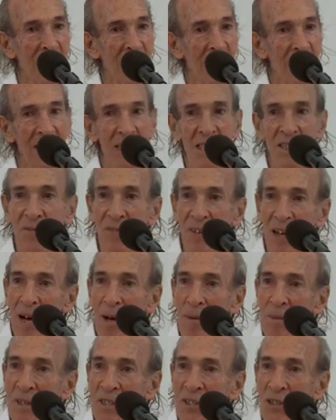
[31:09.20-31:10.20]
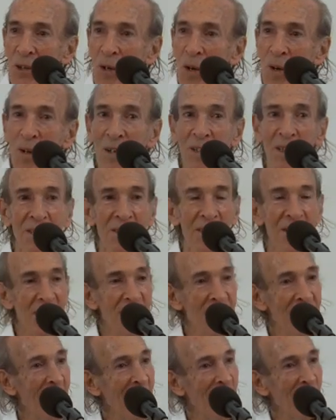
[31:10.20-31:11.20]
This flower is called the
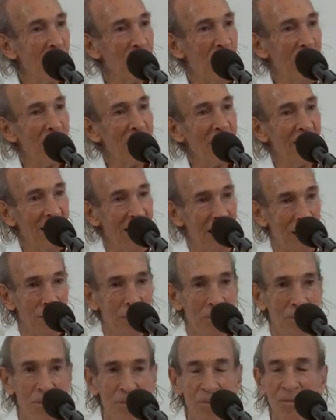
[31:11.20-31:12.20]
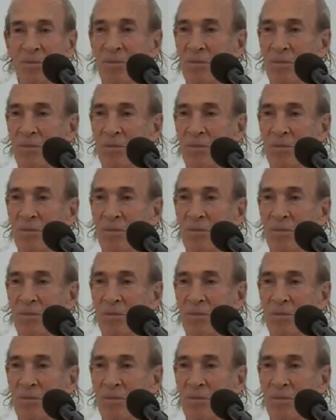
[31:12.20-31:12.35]
Star of Bethlehem.